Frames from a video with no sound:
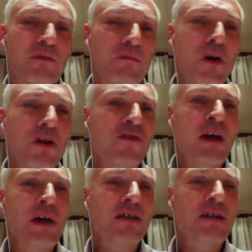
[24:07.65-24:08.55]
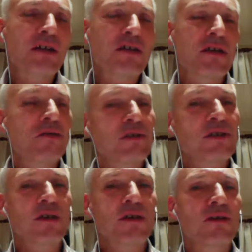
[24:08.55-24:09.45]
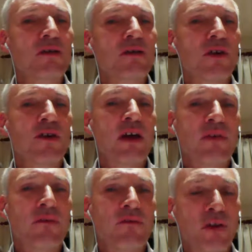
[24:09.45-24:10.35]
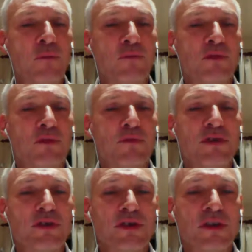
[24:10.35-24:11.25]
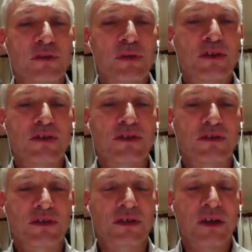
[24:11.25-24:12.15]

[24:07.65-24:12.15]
most ground-based telescopes were still using photographic film to produce nice pictures.